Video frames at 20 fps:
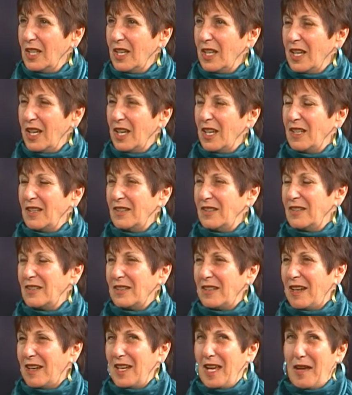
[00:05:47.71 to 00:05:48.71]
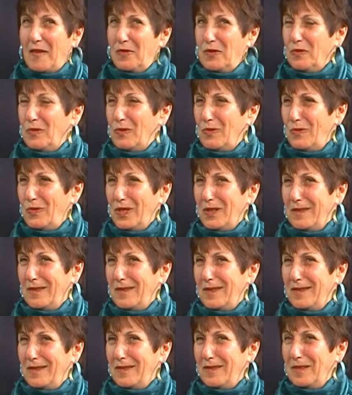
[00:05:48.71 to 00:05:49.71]
And I have to admit
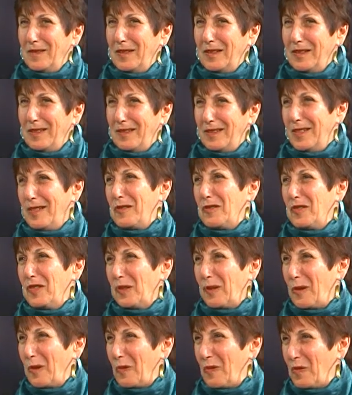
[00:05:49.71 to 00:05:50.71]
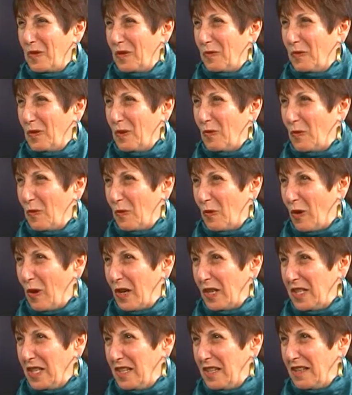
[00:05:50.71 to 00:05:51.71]
that years ago when we were
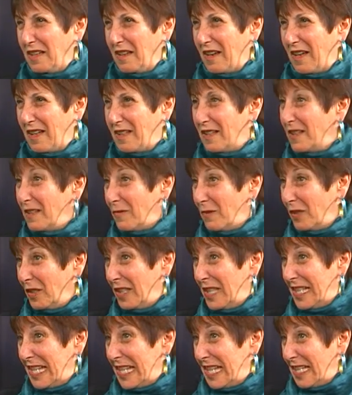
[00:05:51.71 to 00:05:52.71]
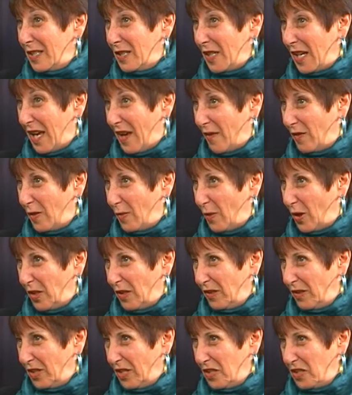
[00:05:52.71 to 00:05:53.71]
walking, I didn't really need to have him on
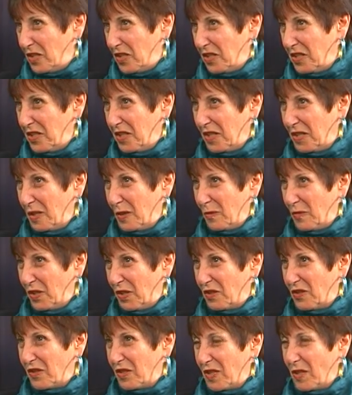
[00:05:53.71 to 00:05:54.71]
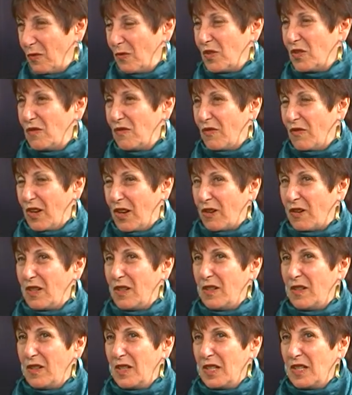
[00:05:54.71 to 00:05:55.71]
a leash because he was
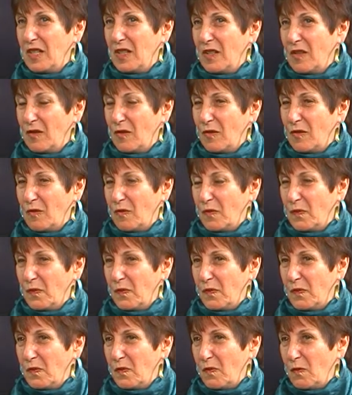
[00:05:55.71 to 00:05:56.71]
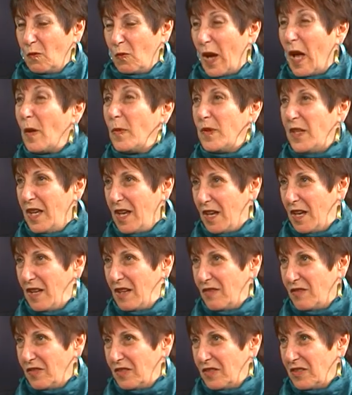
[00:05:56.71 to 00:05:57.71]
very well
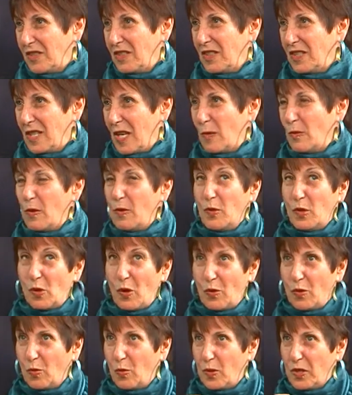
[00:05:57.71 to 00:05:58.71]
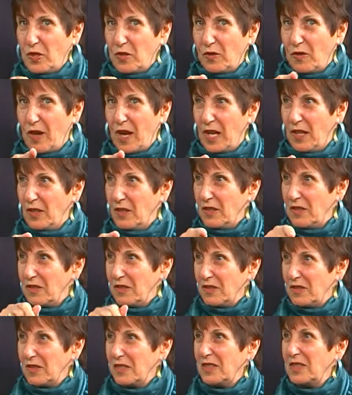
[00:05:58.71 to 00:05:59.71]
behaved. And we would go to Winter
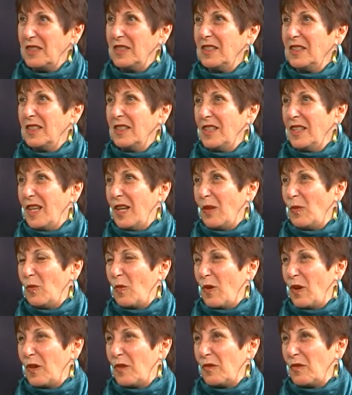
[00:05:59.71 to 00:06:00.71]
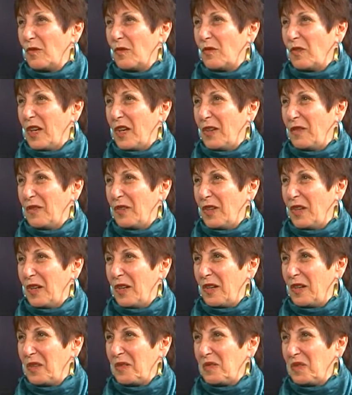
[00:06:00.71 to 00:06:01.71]
Island and wander around
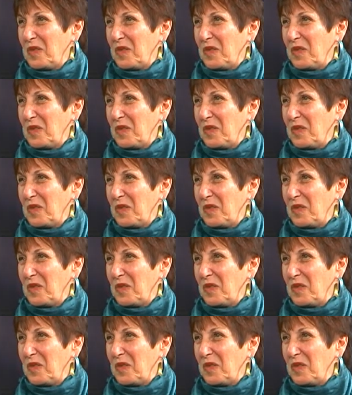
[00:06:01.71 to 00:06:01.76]
there.